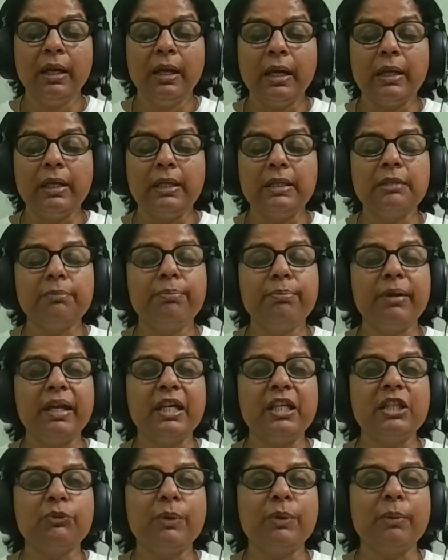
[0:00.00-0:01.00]
and it's a
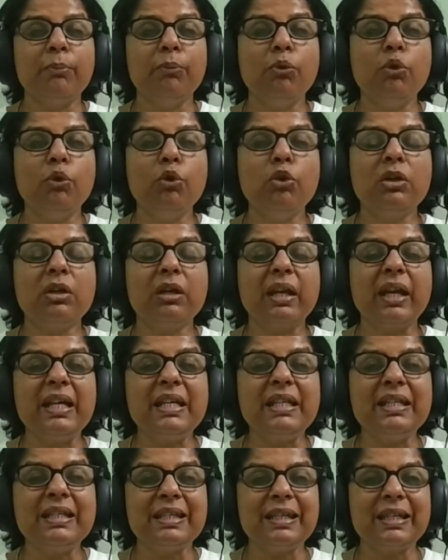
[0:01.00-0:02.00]
place where more
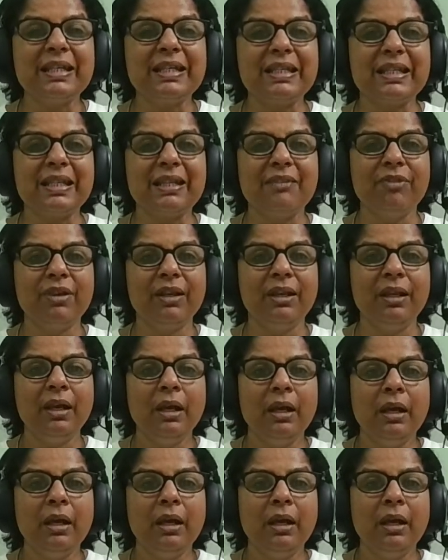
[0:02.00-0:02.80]
grace is given.